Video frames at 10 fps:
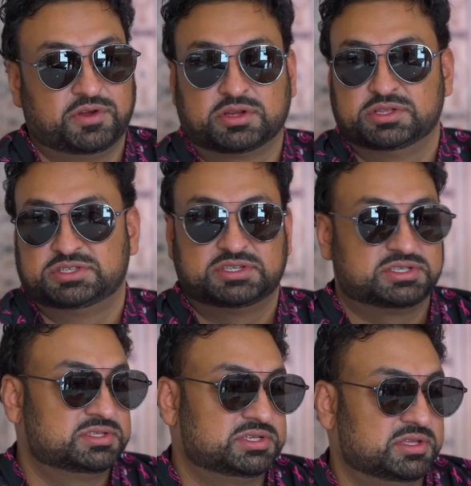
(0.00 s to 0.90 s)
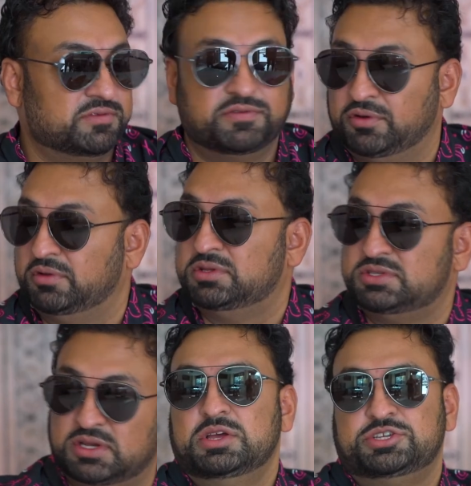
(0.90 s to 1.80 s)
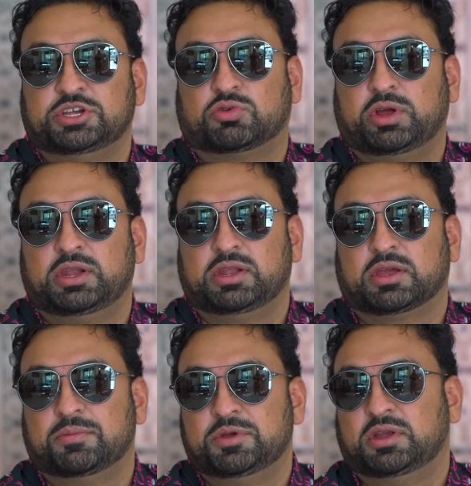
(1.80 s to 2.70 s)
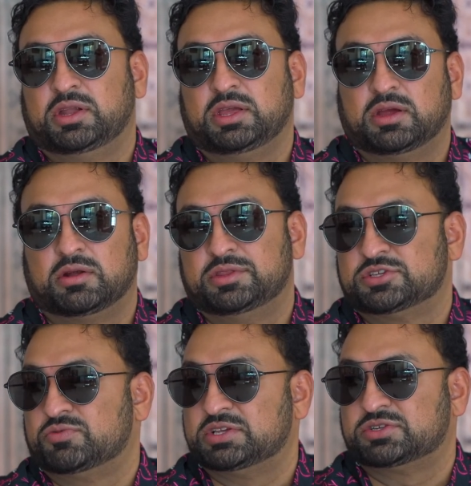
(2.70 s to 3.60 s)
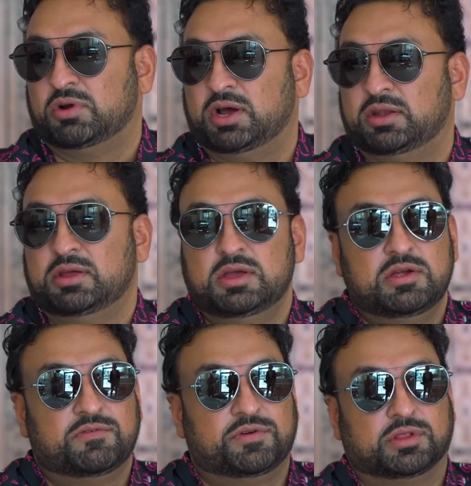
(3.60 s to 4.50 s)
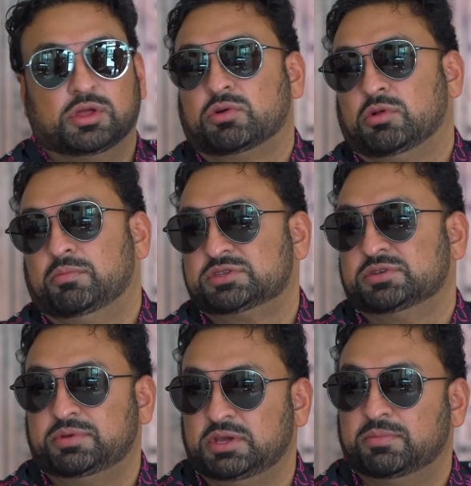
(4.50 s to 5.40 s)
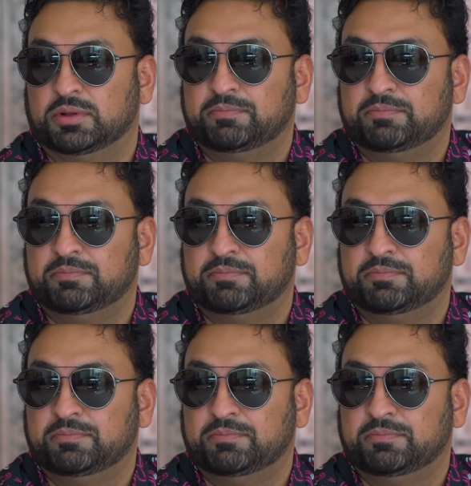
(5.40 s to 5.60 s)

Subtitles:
your consistency in the food. She created a community here in this restaurant for the local Muslim people.